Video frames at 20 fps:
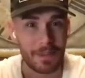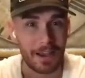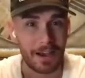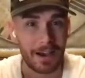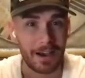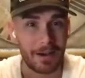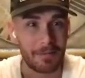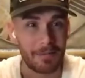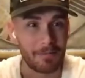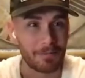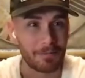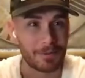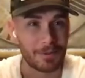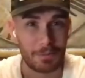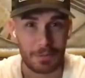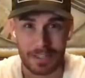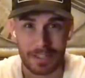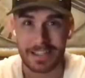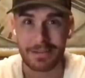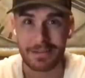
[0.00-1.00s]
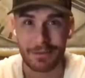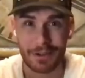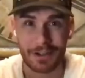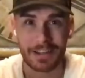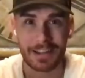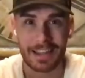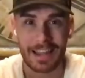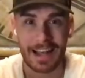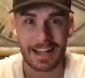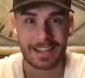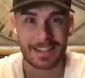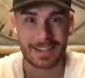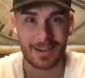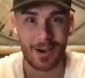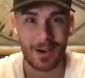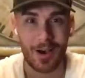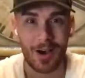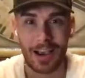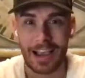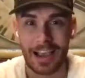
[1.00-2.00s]
Um, specifically, that
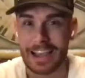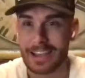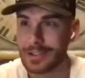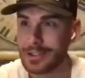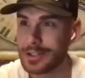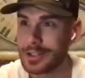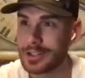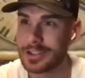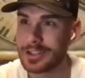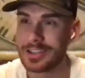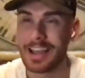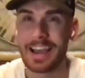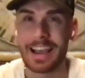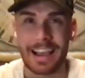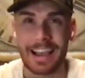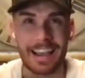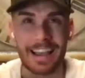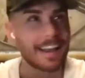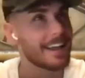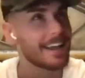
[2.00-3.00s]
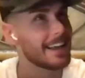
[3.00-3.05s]
song is just like